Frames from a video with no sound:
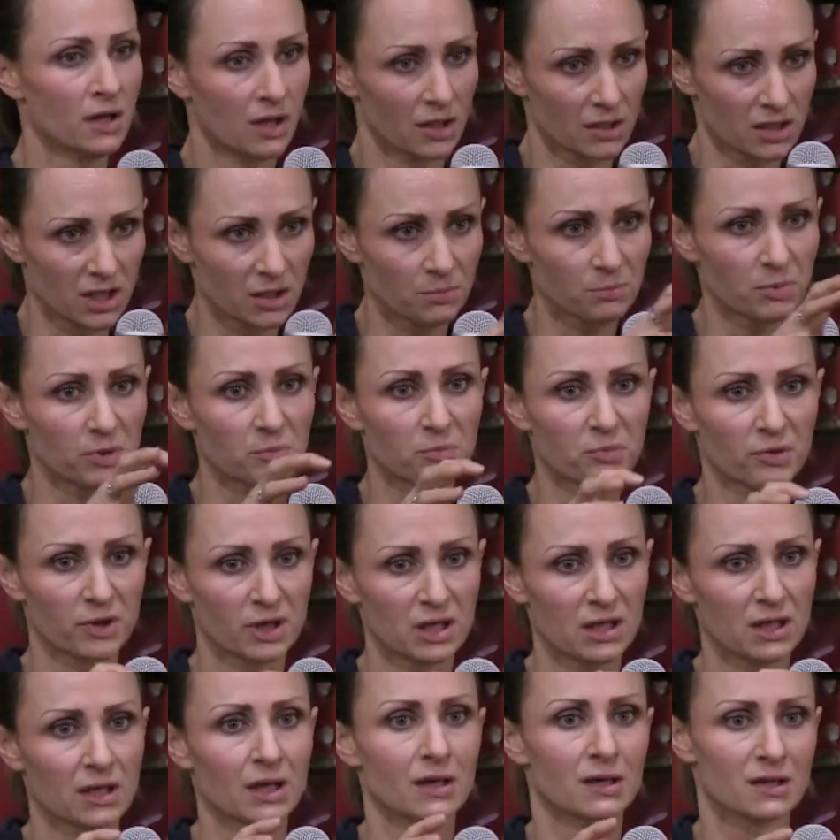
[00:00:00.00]
and keep it
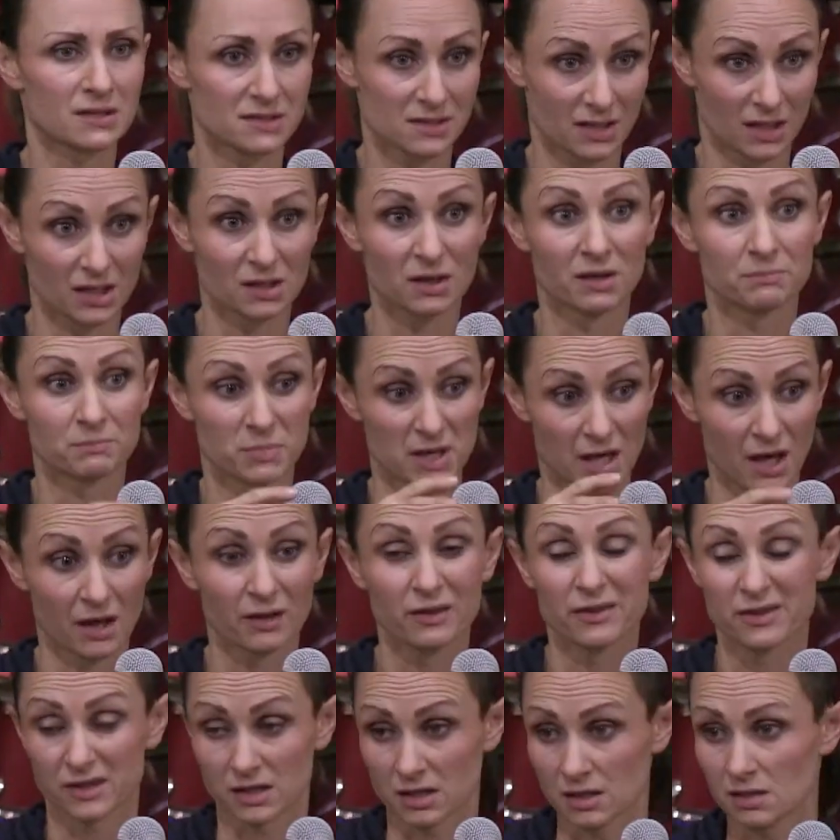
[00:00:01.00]
pretty and it's going to be
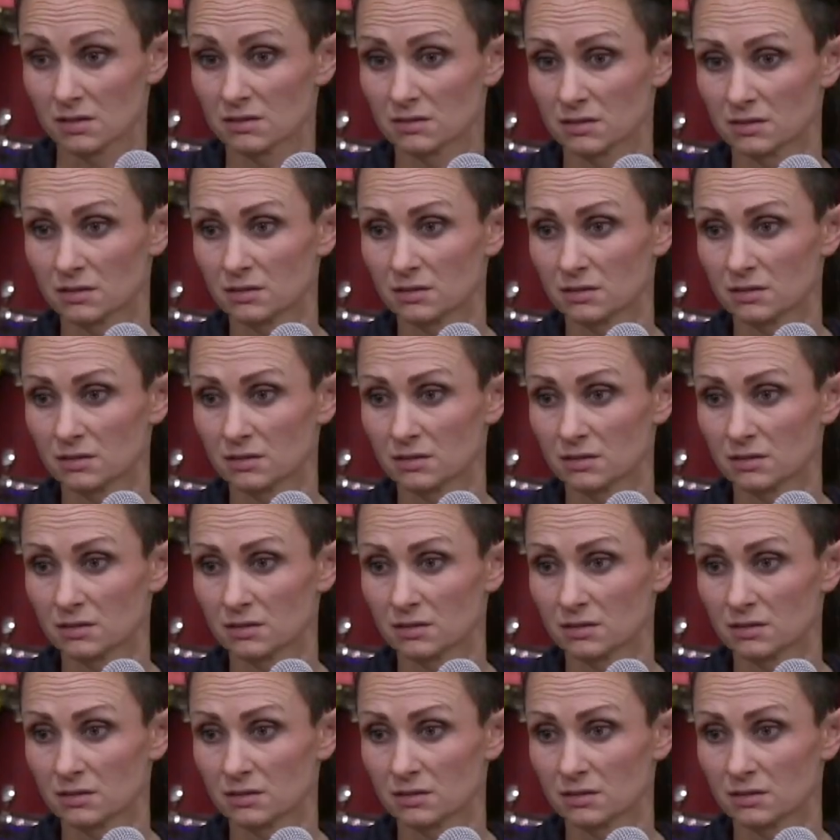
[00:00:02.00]
healthy.